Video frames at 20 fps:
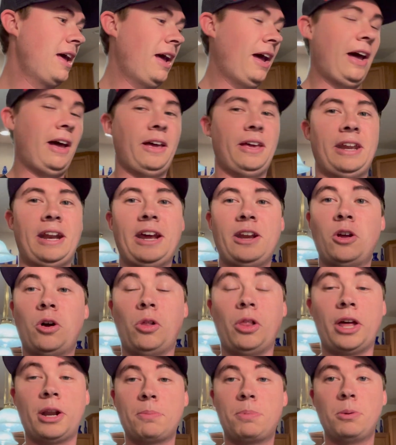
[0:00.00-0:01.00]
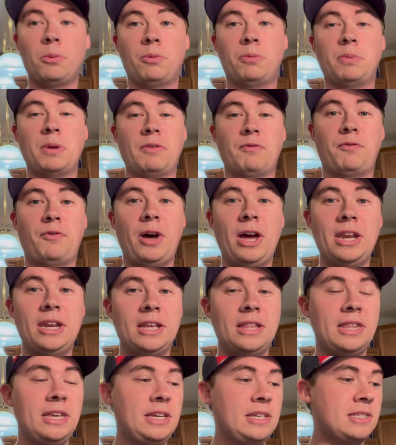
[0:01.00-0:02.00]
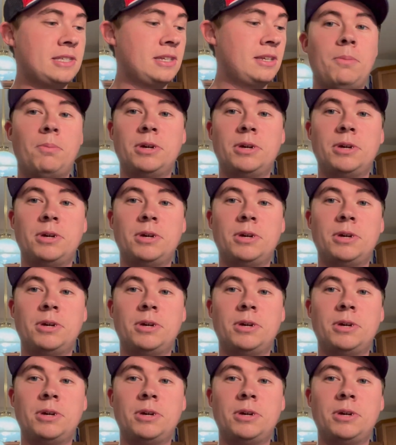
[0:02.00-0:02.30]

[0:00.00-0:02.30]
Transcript: And I know a lot of people have been finding these,